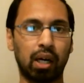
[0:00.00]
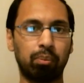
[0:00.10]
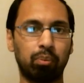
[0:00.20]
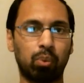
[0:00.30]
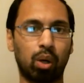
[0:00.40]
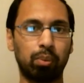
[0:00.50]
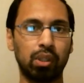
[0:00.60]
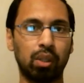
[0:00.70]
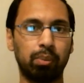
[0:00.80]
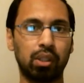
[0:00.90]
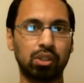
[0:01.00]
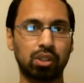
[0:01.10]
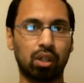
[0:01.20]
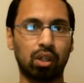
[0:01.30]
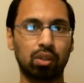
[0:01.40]
Muhammad bin
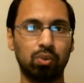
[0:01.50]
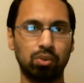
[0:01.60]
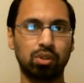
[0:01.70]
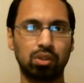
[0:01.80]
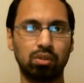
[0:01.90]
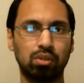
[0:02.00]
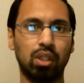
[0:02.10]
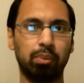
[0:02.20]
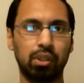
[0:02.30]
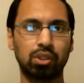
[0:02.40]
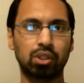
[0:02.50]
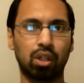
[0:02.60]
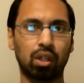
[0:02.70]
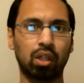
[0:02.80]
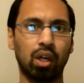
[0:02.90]
Ishaq, who's Ibn
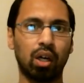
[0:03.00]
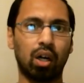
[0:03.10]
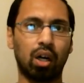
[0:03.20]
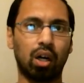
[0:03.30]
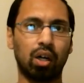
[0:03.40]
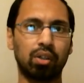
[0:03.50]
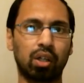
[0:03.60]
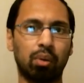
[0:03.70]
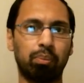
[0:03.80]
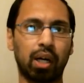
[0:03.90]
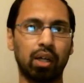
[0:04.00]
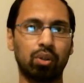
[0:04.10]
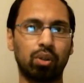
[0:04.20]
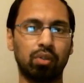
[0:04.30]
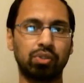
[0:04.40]
Ishaq, the
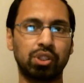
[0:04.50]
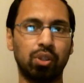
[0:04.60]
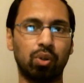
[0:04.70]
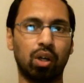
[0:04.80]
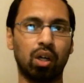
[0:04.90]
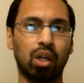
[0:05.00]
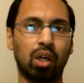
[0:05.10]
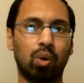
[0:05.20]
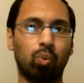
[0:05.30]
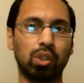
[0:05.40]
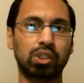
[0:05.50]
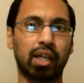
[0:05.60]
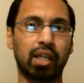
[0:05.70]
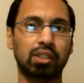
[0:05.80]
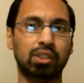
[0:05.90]
compiler of sirah, was
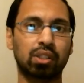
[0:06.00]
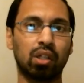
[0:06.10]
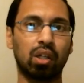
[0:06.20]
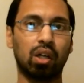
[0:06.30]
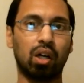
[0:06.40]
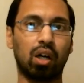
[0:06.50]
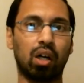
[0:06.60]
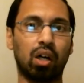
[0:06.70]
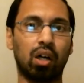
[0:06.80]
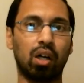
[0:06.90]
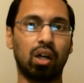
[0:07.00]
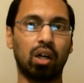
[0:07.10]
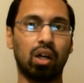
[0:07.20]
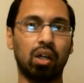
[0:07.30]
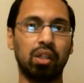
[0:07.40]
asked,
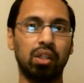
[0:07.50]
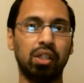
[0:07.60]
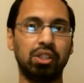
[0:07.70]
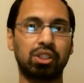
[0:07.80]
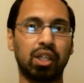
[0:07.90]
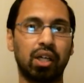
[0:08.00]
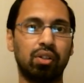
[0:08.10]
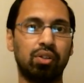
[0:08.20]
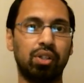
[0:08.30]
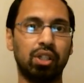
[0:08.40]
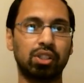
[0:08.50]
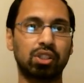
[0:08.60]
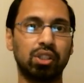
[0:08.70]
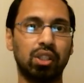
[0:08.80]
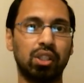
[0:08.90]
he said
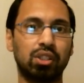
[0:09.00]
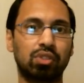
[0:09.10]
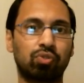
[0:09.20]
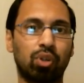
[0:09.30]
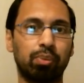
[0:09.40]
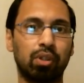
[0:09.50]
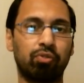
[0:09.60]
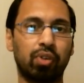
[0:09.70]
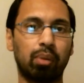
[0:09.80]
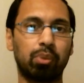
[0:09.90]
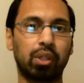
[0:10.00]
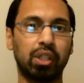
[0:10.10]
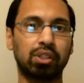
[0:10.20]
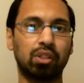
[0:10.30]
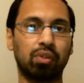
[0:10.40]
this is from the
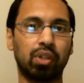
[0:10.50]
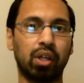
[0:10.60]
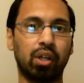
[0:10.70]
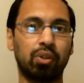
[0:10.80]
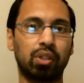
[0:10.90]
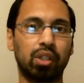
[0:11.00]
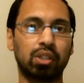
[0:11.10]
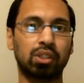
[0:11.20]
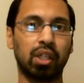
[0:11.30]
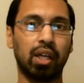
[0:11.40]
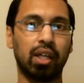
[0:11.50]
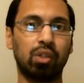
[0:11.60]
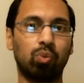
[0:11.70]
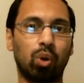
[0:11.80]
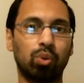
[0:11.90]
fabrication of the heretics, and he
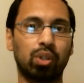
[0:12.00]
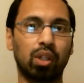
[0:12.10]
wrote